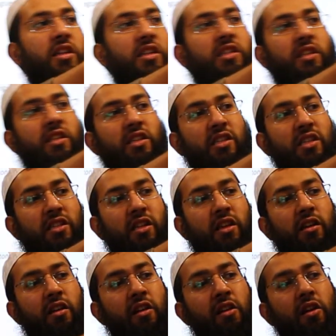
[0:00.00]
this is
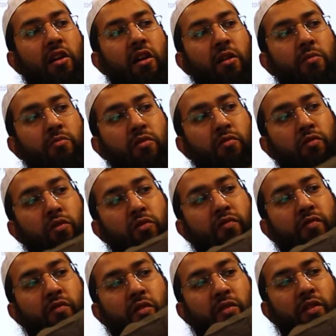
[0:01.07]
the
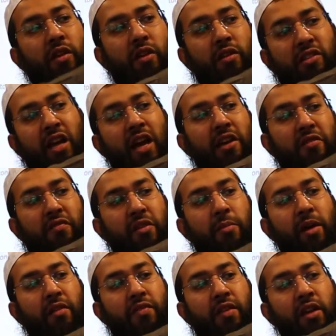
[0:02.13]
roof or the side of the
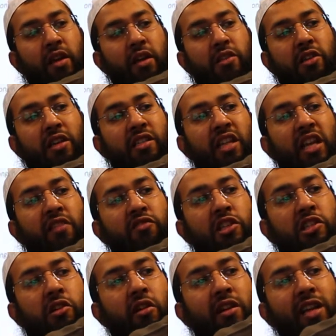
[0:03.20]
mouth. So instead of
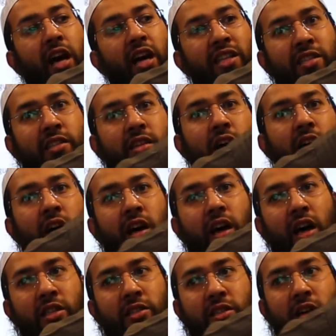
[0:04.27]
just going
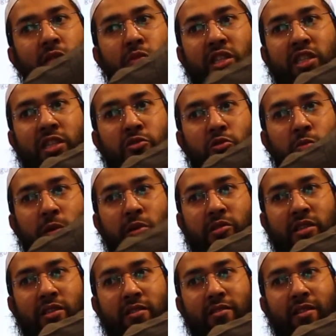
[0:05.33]
Allah, which is
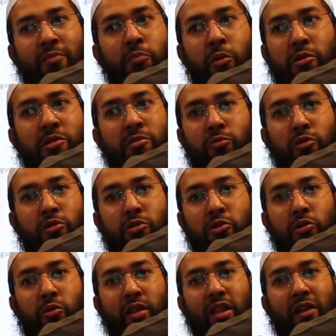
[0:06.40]
almost impossible to
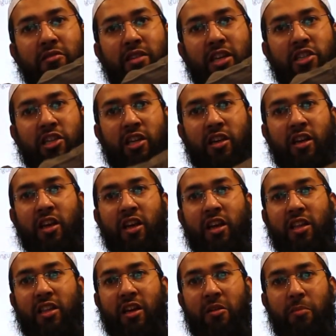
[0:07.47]
do without touching
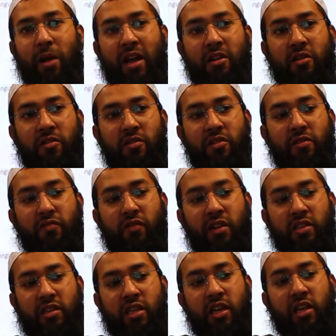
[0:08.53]
the back of the
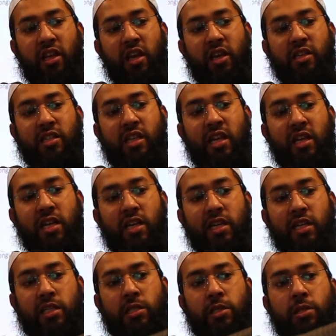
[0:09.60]
front teeth, say
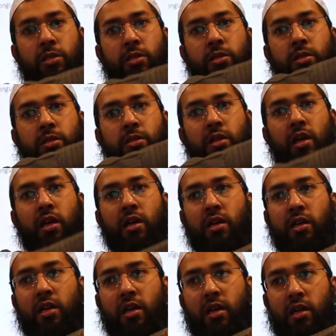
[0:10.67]

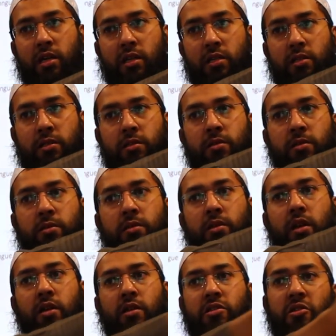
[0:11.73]
Allah,
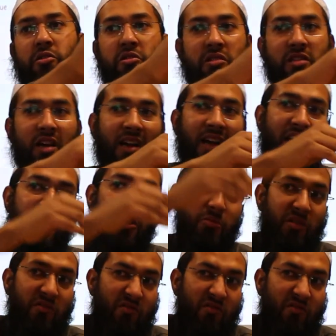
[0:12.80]
Allah. So your tongue has to be